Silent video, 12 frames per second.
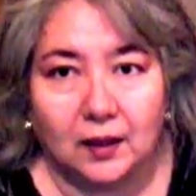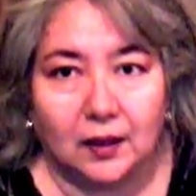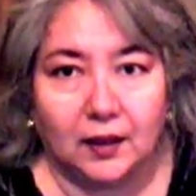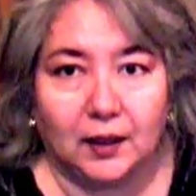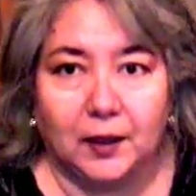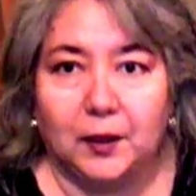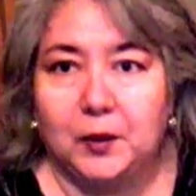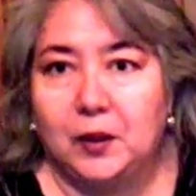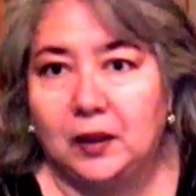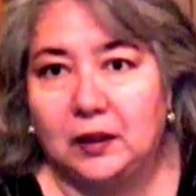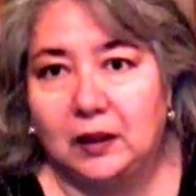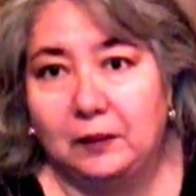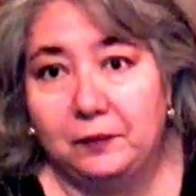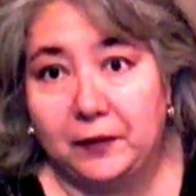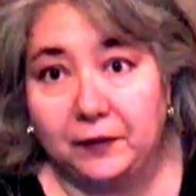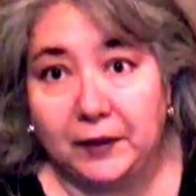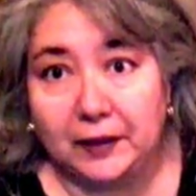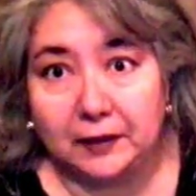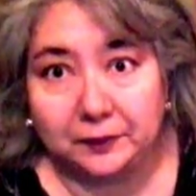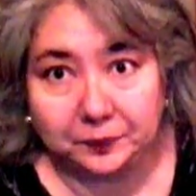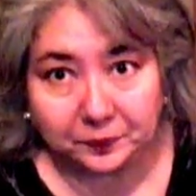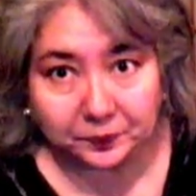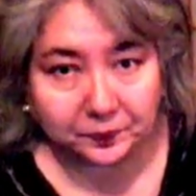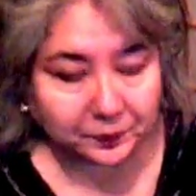Hello, I'm Vivian.
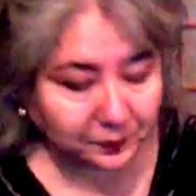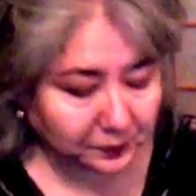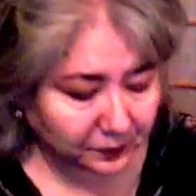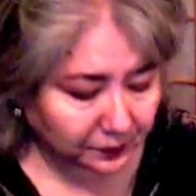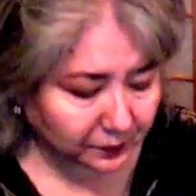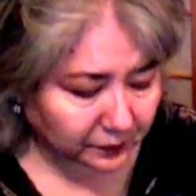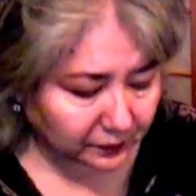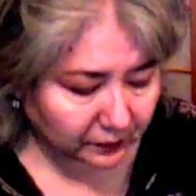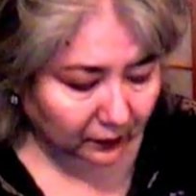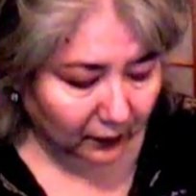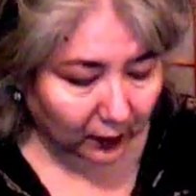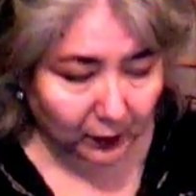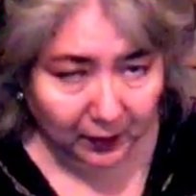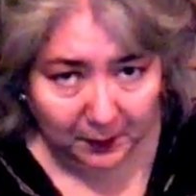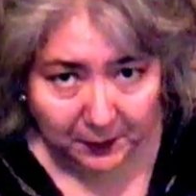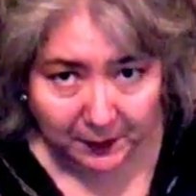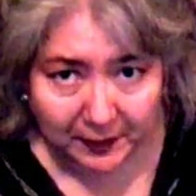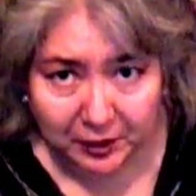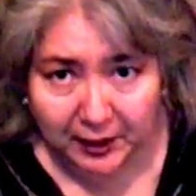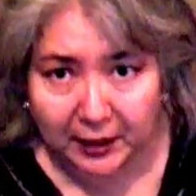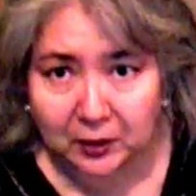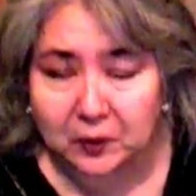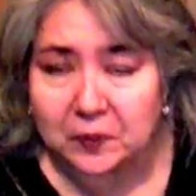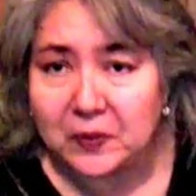Welcome to my
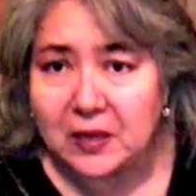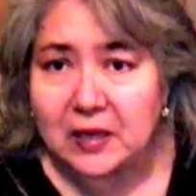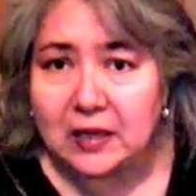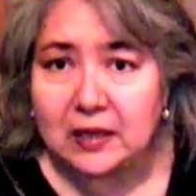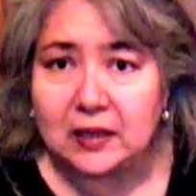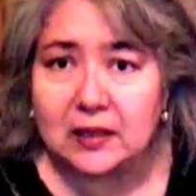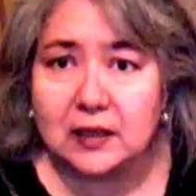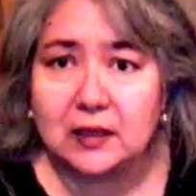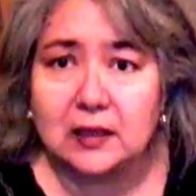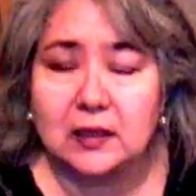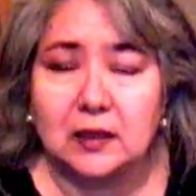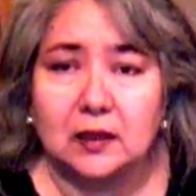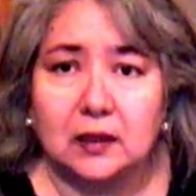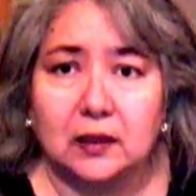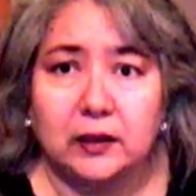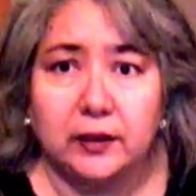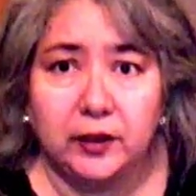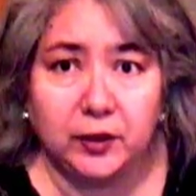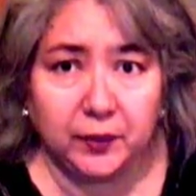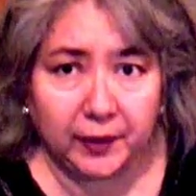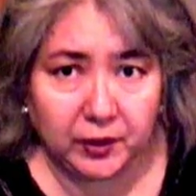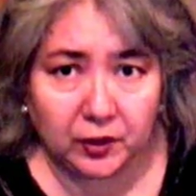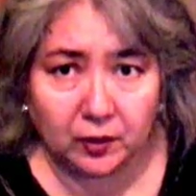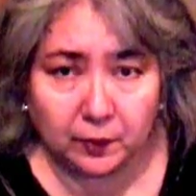channel. This is a
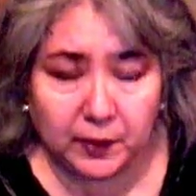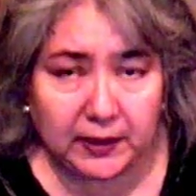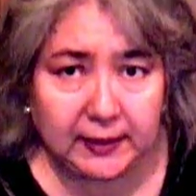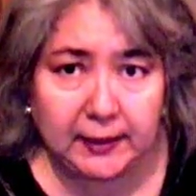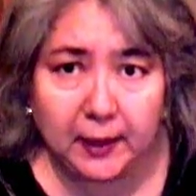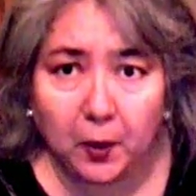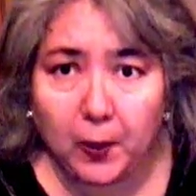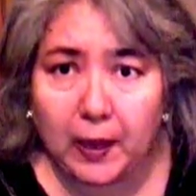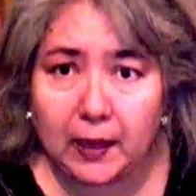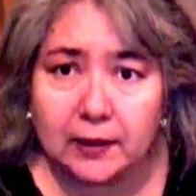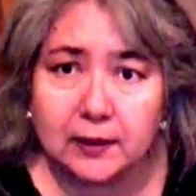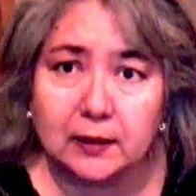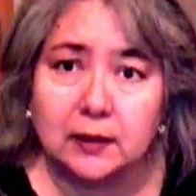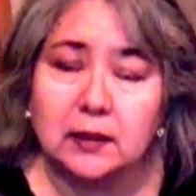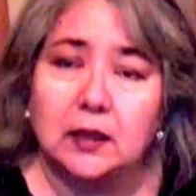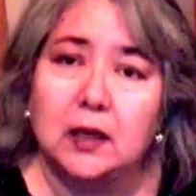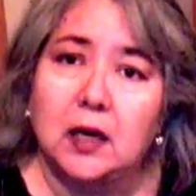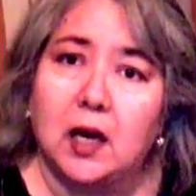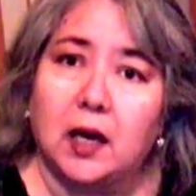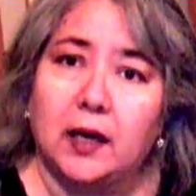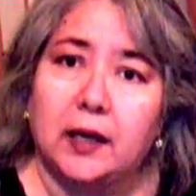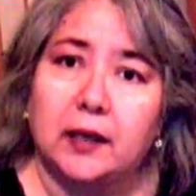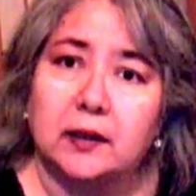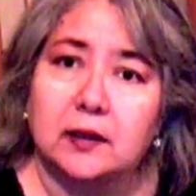continuation on PCOS
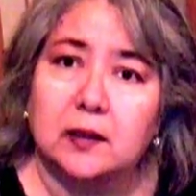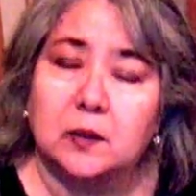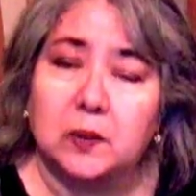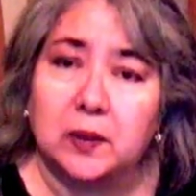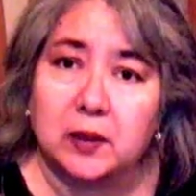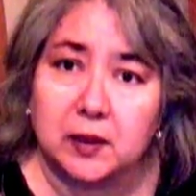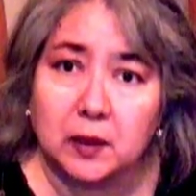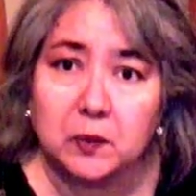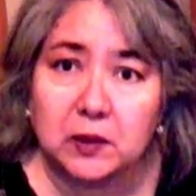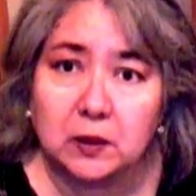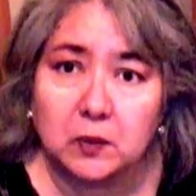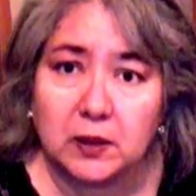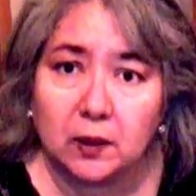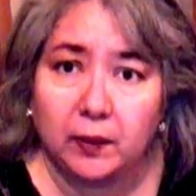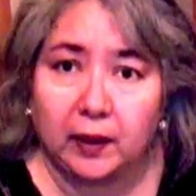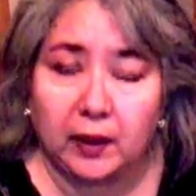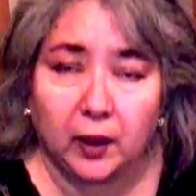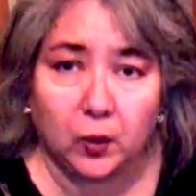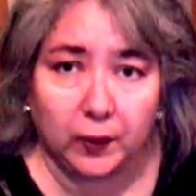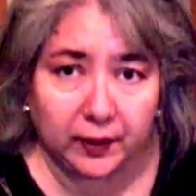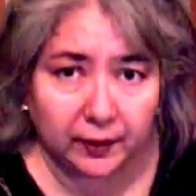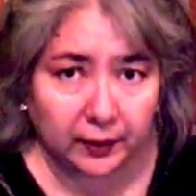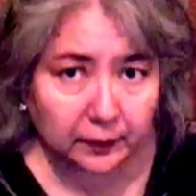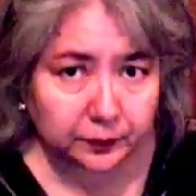and some of the symptoms that may go
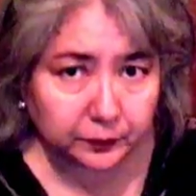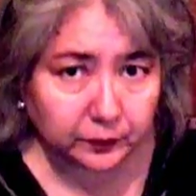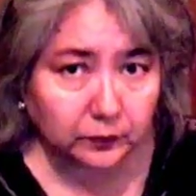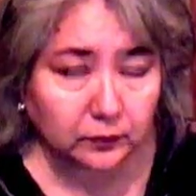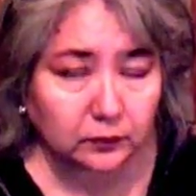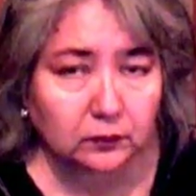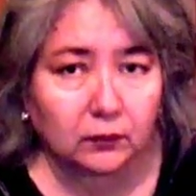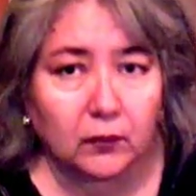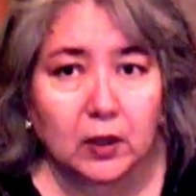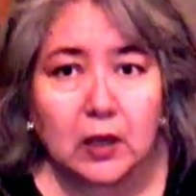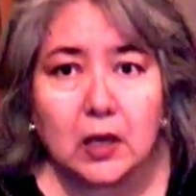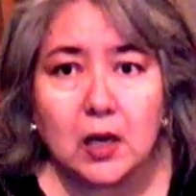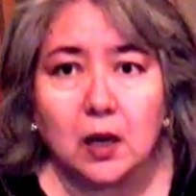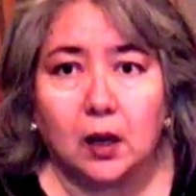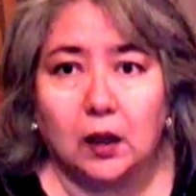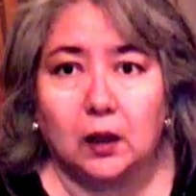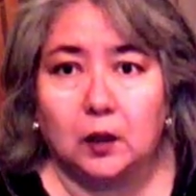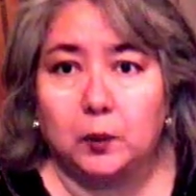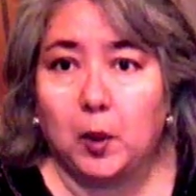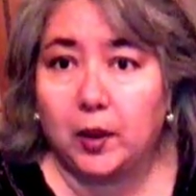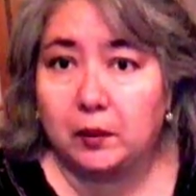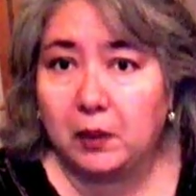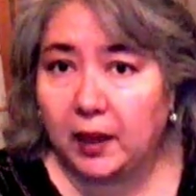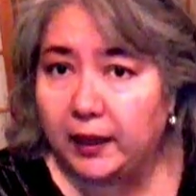with it. Part
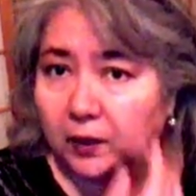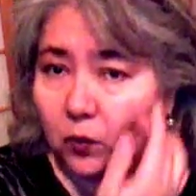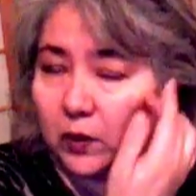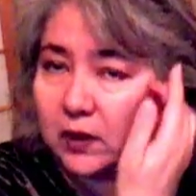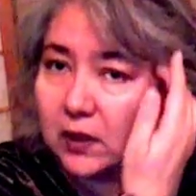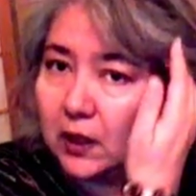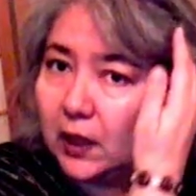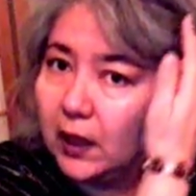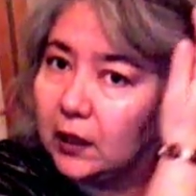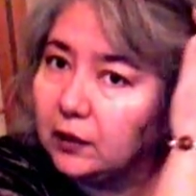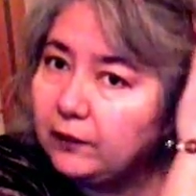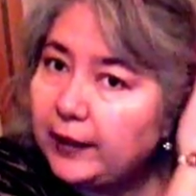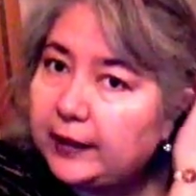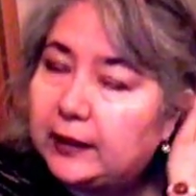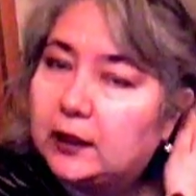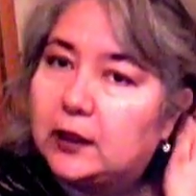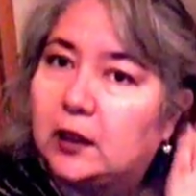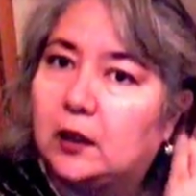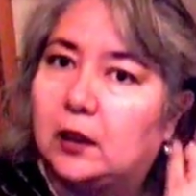of mine was elevated